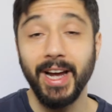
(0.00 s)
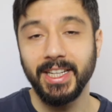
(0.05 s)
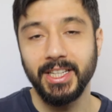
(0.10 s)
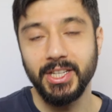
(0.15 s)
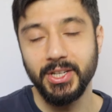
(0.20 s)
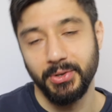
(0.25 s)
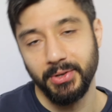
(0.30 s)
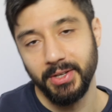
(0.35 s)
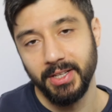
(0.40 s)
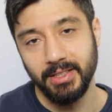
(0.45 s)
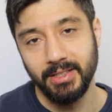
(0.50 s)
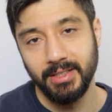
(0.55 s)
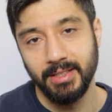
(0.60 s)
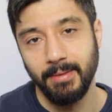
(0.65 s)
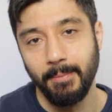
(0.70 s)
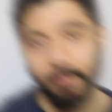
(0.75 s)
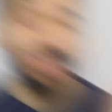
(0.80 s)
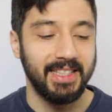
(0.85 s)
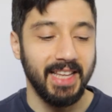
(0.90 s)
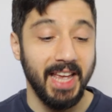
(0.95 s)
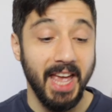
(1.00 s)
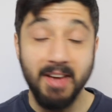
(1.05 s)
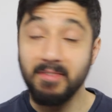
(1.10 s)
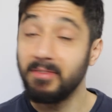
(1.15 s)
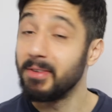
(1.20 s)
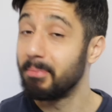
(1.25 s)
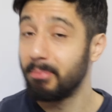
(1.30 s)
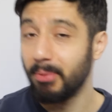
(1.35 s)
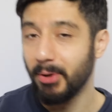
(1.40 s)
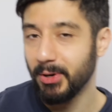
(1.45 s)
white noise, as
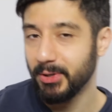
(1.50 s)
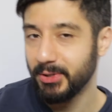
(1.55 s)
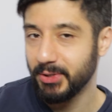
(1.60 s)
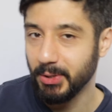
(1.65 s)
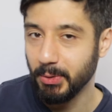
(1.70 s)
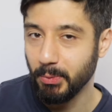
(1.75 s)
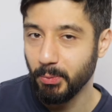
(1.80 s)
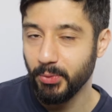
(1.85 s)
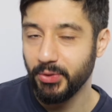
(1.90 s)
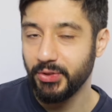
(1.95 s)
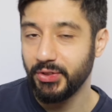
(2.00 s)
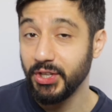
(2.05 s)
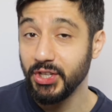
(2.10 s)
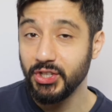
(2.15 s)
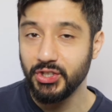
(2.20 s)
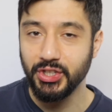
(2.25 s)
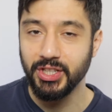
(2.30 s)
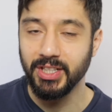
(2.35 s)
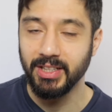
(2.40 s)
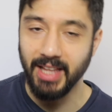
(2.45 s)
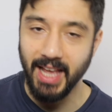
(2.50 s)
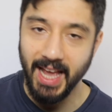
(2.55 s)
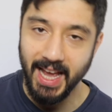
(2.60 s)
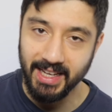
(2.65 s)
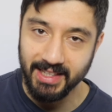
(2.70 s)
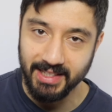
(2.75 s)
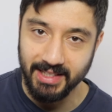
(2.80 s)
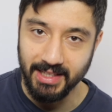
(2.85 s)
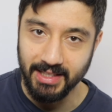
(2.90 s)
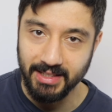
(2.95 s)
every person with digital
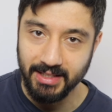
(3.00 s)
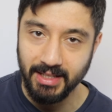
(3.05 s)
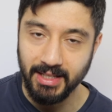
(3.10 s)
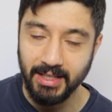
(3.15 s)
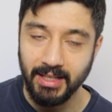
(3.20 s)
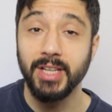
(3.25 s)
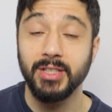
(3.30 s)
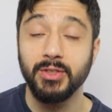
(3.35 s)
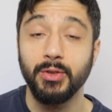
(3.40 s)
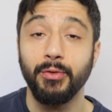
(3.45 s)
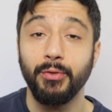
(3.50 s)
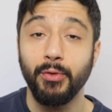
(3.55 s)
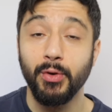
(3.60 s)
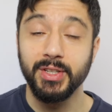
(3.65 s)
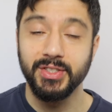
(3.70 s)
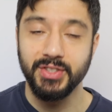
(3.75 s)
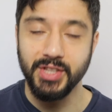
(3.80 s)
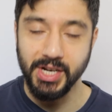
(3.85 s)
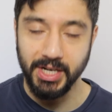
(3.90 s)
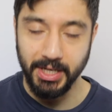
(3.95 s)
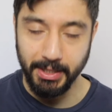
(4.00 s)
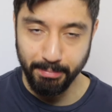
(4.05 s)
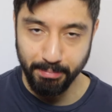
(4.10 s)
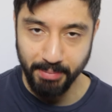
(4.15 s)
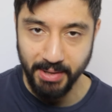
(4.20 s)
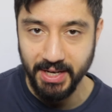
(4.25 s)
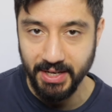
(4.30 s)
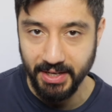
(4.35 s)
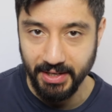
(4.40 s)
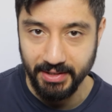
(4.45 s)
access tries to voice their
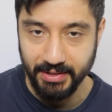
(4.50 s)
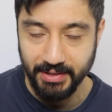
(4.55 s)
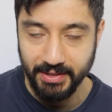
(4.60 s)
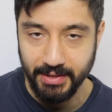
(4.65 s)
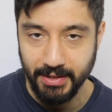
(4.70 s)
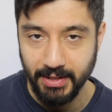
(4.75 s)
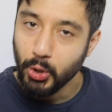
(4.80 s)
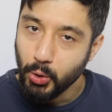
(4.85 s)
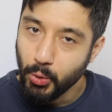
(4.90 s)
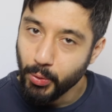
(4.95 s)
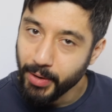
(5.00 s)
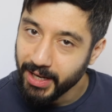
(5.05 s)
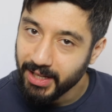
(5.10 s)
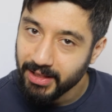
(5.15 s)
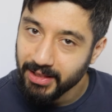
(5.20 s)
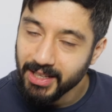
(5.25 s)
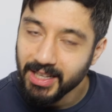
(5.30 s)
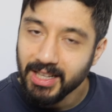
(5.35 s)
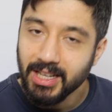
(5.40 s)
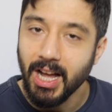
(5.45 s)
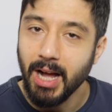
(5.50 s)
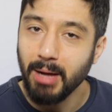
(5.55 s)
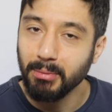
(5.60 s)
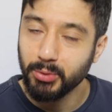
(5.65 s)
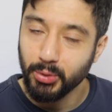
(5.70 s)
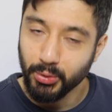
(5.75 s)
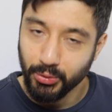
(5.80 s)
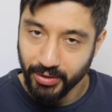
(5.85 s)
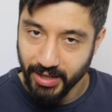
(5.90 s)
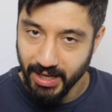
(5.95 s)
opinions. You quickly
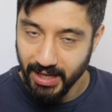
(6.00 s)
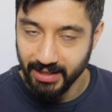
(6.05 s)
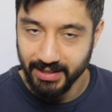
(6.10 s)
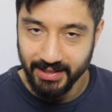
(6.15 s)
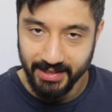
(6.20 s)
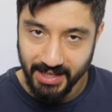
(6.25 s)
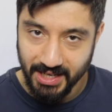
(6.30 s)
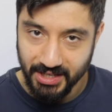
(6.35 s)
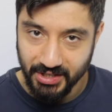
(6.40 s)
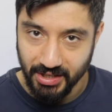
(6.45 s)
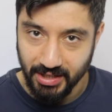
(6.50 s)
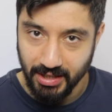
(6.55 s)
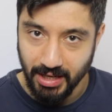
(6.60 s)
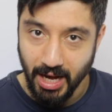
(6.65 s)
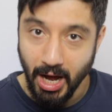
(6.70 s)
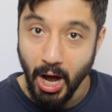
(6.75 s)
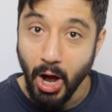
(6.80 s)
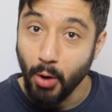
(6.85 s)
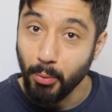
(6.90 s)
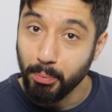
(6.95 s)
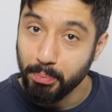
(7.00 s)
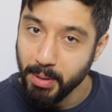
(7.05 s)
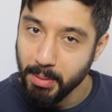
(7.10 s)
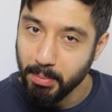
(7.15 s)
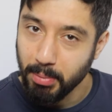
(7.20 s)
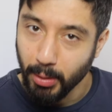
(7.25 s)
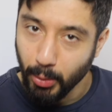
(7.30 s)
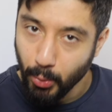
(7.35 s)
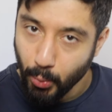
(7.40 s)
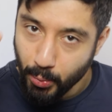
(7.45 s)
come to a realization how
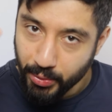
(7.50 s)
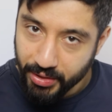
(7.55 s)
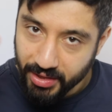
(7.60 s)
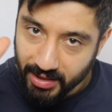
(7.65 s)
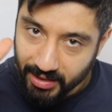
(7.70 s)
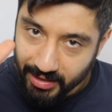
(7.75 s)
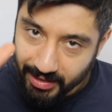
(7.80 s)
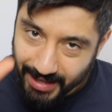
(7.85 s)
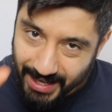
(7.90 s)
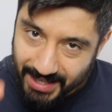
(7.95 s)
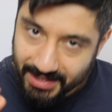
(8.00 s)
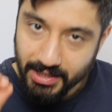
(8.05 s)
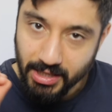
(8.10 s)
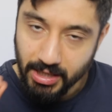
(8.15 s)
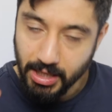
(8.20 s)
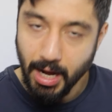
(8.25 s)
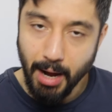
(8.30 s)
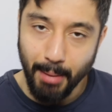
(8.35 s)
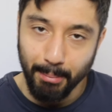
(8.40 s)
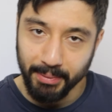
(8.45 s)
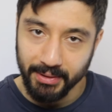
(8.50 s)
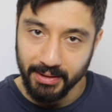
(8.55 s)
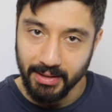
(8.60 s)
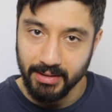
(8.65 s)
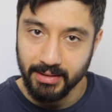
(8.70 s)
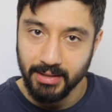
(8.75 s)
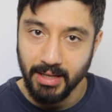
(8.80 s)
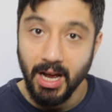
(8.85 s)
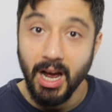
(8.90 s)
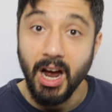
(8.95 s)
people with lesser
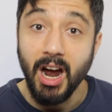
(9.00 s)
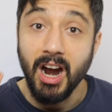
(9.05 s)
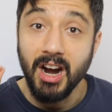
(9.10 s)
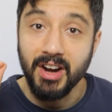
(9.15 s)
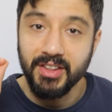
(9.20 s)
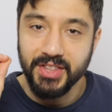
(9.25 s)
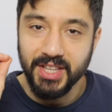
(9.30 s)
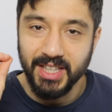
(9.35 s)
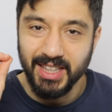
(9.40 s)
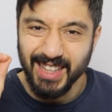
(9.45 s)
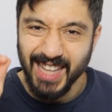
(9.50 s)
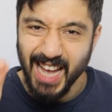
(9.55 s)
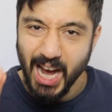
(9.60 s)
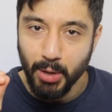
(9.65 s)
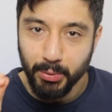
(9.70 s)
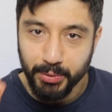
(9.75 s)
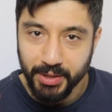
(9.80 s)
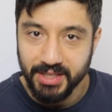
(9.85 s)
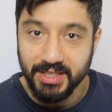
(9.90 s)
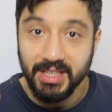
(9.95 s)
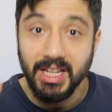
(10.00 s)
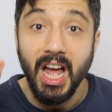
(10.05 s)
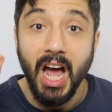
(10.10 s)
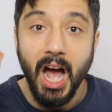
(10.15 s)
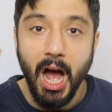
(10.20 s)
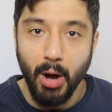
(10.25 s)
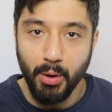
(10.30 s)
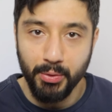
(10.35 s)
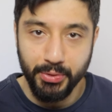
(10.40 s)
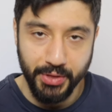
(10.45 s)
competence are the loudest
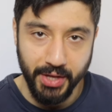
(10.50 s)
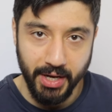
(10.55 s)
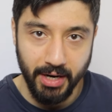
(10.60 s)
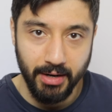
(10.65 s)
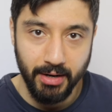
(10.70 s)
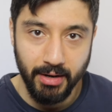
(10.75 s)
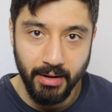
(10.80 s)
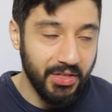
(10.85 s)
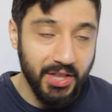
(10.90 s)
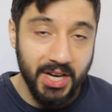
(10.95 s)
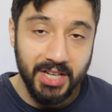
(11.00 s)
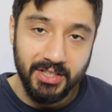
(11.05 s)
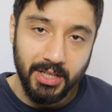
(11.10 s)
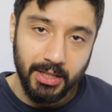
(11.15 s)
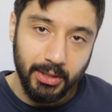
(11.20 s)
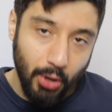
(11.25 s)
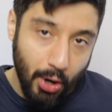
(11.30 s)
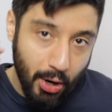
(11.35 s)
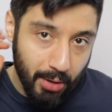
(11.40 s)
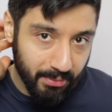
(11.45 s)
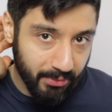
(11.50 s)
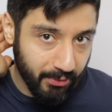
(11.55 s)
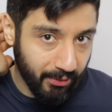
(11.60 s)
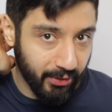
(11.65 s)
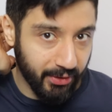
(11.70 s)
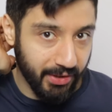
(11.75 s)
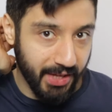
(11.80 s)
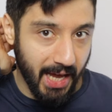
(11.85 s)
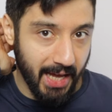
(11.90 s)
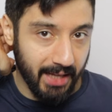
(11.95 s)
out there. And there's a term
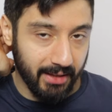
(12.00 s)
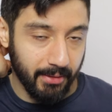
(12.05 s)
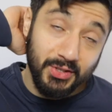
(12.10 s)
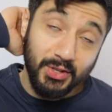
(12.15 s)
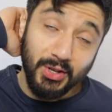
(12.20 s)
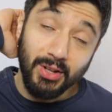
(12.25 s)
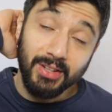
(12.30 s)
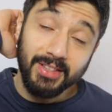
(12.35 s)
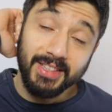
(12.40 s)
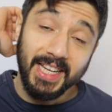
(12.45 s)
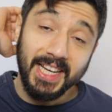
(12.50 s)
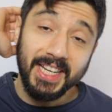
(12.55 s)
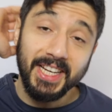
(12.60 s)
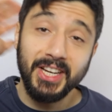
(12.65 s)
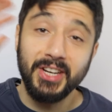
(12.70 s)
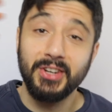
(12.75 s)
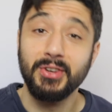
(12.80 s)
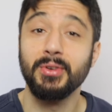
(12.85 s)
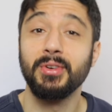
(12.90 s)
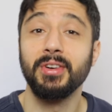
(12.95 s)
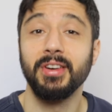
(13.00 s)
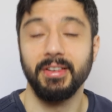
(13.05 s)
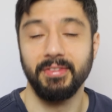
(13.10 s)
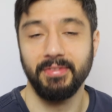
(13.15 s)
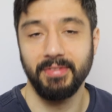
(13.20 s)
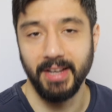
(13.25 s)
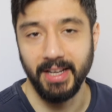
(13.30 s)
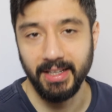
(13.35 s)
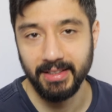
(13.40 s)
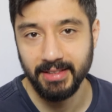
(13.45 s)
for that. It's called Dunning-Kruger
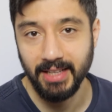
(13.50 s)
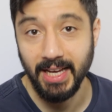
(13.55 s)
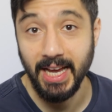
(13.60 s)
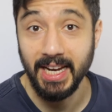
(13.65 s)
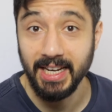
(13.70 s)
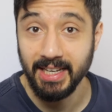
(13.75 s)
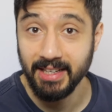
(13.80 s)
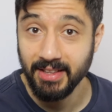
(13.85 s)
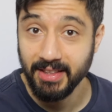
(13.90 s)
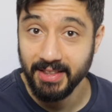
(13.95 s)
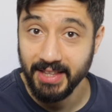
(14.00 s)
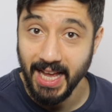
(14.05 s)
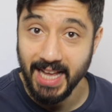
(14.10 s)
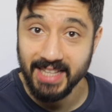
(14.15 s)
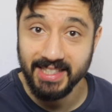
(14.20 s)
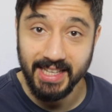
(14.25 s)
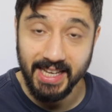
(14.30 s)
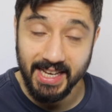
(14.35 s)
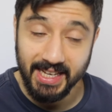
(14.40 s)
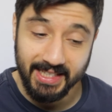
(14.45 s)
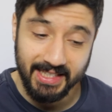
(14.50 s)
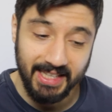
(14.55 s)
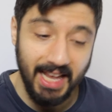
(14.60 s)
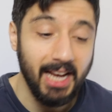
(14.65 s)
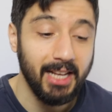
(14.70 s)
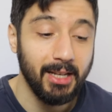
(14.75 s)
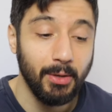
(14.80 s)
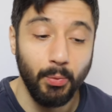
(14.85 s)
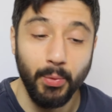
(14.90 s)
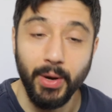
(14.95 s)
effect, and that's
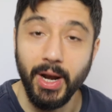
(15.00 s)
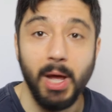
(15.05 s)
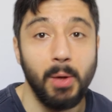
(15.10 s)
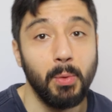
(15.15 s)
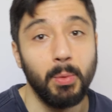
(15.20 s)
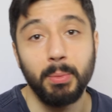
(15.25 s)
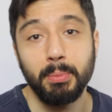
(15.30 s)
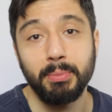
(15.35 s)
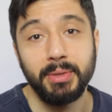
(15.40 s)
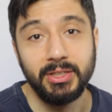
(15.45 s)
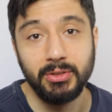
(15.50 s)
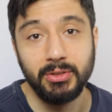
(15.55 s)
exactly what I will